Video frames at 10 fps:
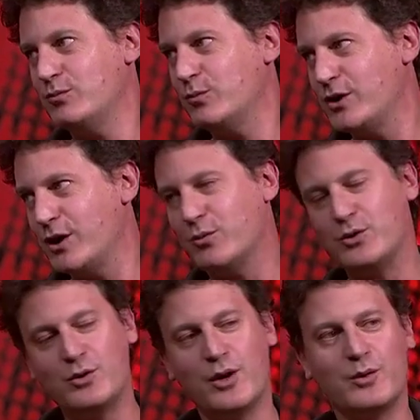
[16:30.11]
we don't want
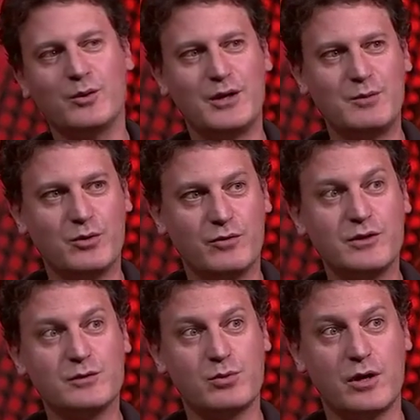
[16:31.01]
you going on any more of
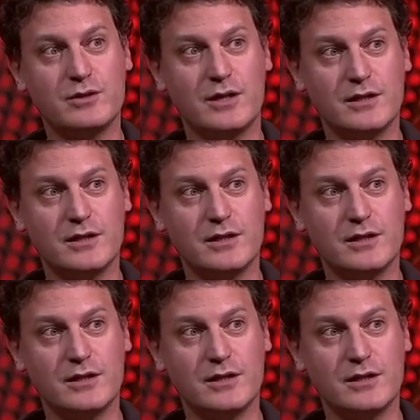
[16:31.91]
these protests.